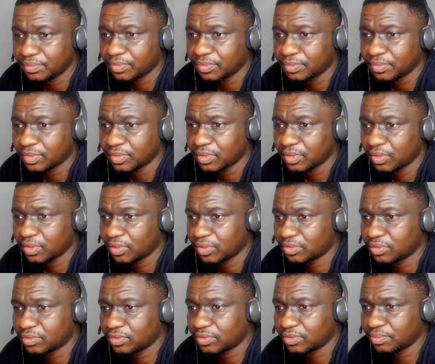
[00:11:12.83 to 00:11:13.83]
to bring
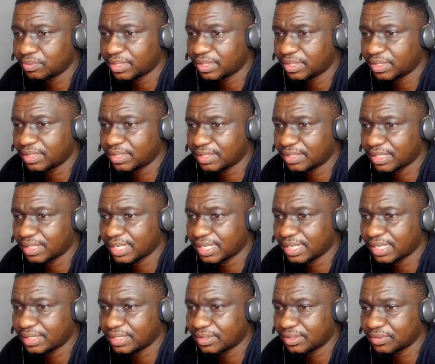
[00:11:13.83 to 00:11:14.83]
the curtain to a
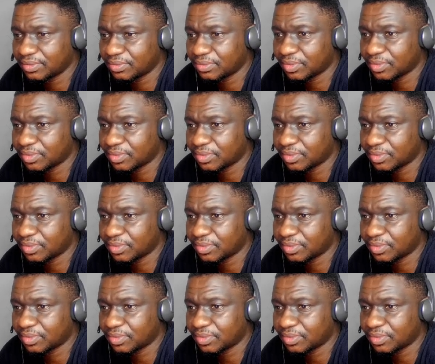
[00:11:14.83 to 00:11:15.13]
close.